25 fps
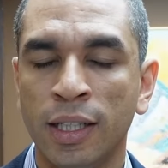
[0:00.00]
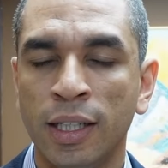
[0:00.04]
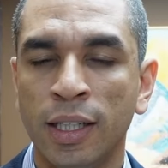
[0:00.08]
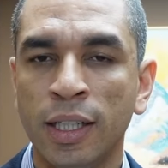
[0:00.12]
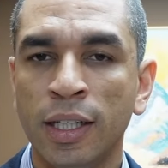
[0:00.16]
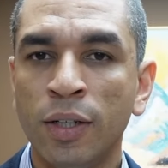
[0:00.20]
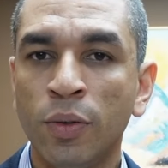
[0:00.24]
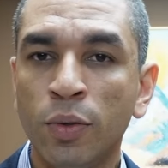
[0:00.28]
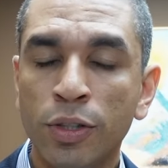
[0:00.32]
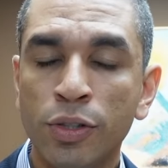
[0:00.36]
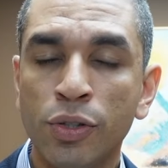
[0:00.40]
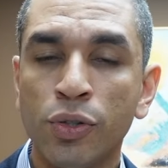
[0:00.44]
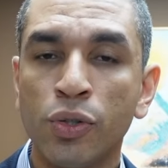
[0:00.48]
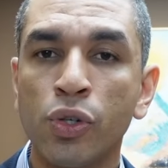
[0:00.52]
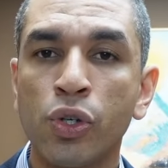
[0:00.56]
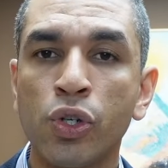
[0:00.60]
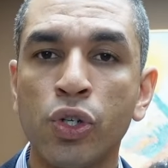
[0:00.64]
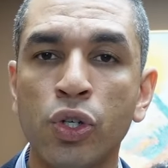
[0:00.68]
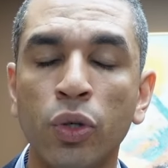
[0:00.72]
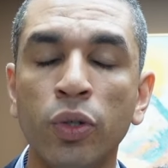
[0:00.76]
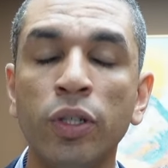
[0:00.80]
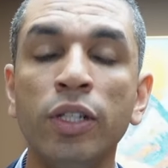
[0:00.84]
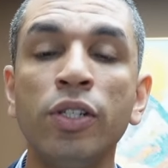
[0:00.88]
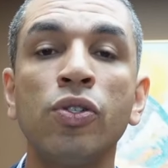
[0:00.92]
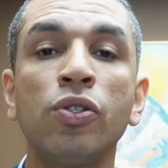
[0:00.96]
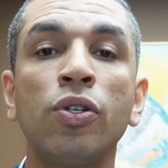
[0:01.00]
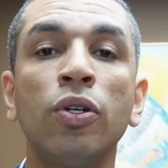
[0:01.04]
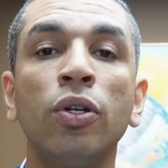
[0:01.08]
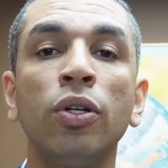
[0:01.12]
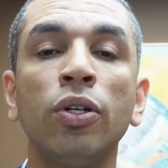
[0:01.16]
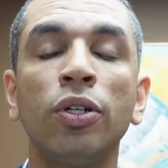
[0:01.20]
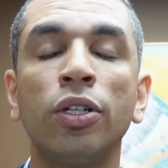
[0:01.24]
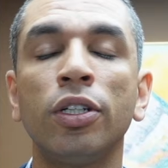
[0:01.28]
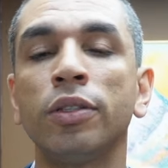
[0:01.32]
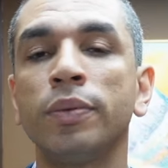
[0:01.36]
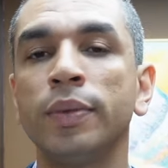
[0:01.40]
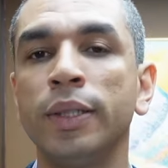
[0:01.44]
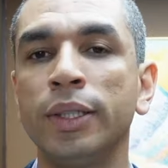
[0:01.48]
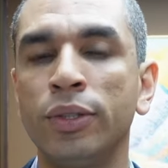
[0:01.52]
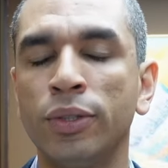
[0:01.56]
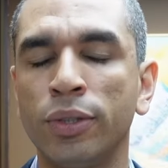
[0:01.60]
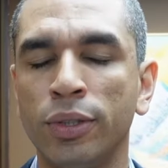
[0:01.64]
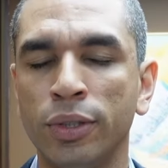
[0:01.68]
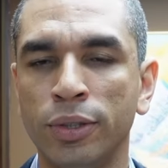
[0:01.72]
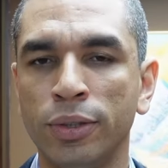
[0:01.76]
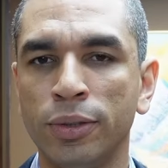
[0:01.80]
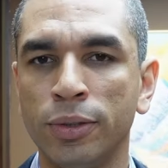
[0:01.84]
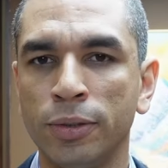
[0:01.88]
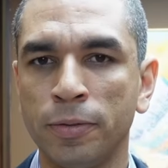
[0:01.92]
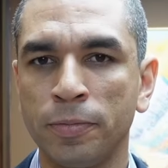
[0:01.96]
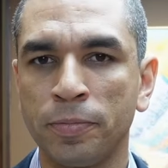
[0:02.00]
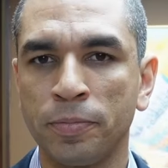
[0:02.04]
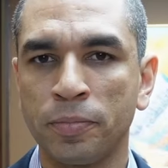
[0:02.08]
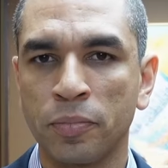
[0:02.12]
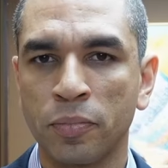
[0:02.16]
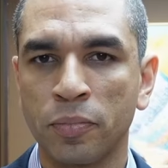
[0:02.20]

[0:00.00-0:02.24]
He wants to show His glory to you.